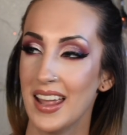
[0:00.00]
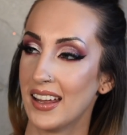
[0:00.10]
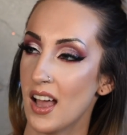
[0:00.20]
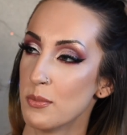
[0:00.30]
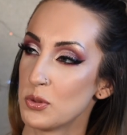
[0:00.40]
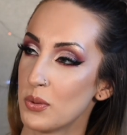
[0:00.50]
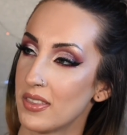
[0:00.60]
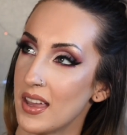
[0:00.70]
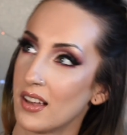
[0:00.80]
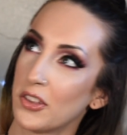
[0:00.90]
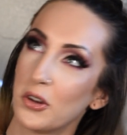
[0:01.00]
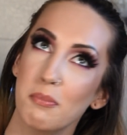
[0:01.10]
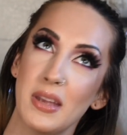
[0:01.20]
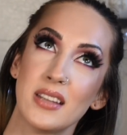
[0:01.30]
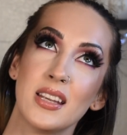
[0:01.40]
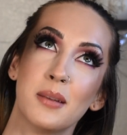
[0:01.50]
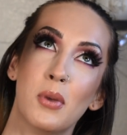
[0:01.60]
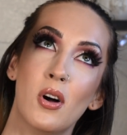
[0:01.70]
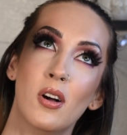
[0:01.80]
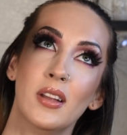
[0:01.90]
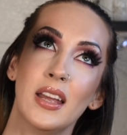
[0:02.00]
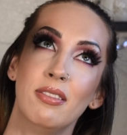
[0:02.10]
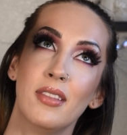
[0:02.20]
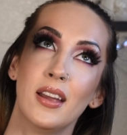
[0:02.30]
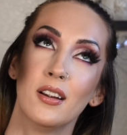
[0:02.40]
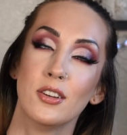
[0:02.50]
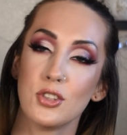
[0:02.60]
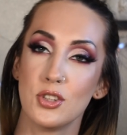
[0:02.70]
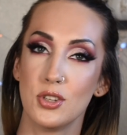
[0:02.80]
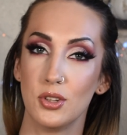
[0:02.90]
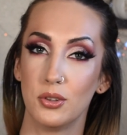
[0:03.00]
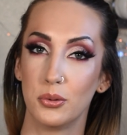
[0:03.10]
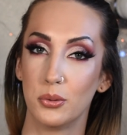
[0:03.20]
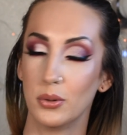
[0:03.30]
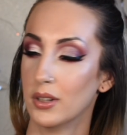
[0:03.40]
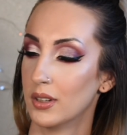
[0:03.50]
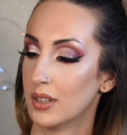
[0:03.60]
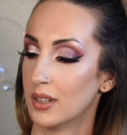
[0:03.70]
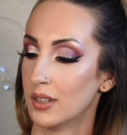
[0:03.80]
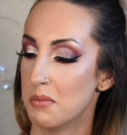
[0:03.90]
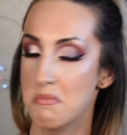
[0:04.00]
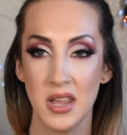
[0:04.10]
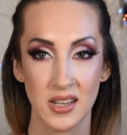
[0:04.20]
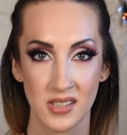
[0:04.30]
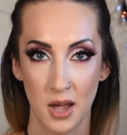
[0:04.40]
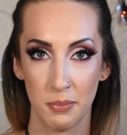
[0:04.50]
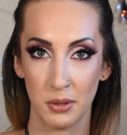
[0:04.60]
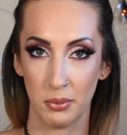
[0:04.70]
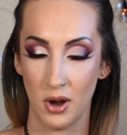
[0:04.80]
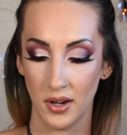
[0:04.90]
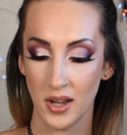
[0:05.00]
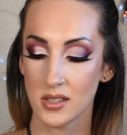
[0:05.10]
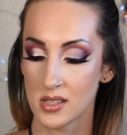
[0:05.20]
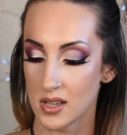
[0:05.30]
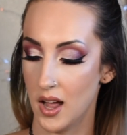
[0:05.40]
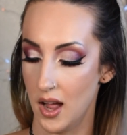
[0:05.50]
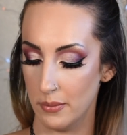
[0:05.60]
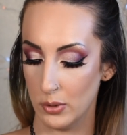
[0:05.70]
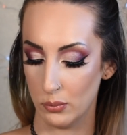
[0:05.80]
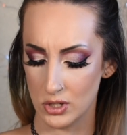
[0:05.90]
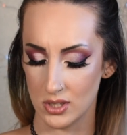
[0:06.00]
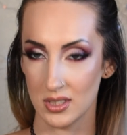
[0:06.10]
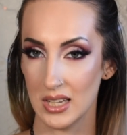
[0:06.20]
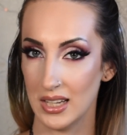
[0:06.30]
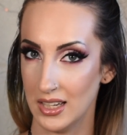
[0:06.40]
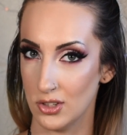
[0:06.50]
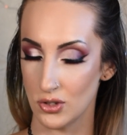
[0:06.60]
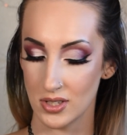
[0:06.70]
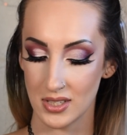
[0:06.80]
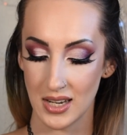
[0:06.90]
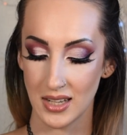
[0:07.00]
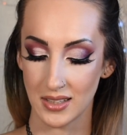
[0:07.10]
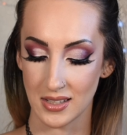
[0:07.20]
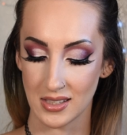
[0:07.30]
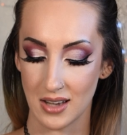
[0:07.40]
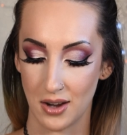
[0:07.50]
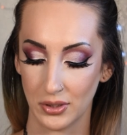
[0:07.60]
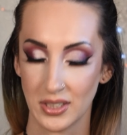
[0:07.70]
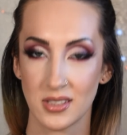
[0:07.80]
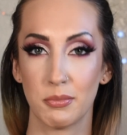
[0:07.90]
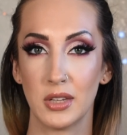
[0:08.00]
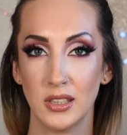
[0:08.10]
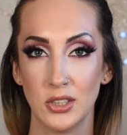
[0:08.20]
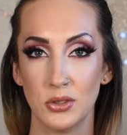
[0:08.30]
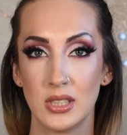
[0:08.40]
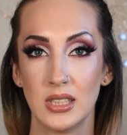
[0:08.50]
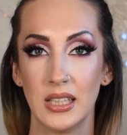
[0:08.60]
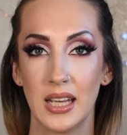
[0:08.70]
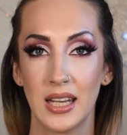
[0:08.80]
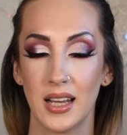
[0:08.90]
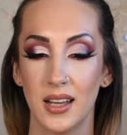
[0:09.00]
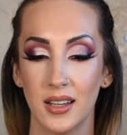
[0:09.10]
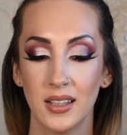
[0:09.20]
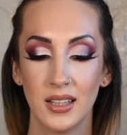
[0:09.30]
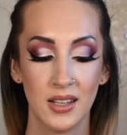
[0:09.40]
It comes with like a little mixing ball in there to mix up the product, um, which is interesting. That's not really something that you see in a